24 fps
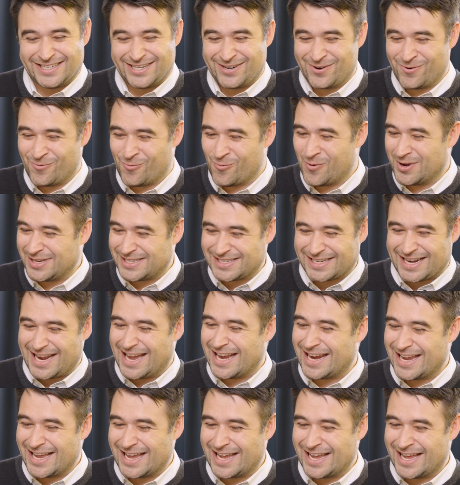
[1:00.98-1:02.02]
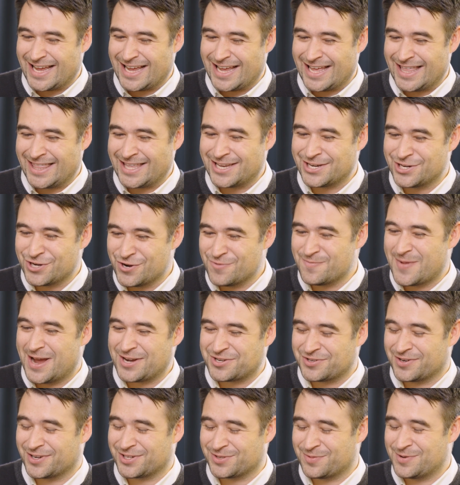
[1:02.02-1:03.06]
what's kind of the new
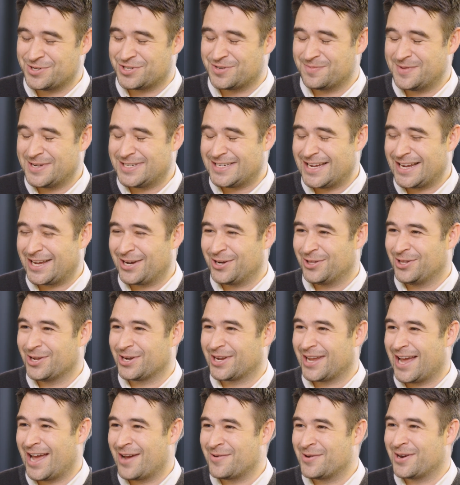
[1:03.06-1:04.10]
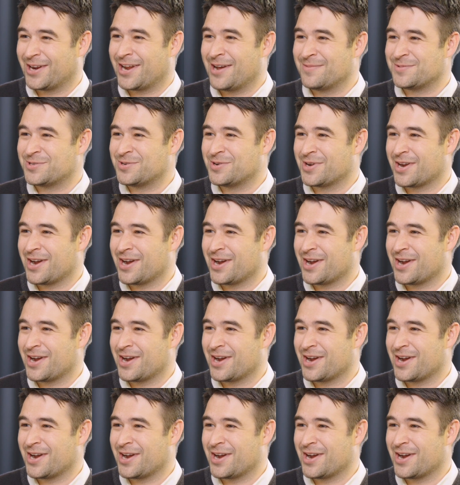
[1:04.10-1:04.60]
metrics we should be taking a look at when it comes to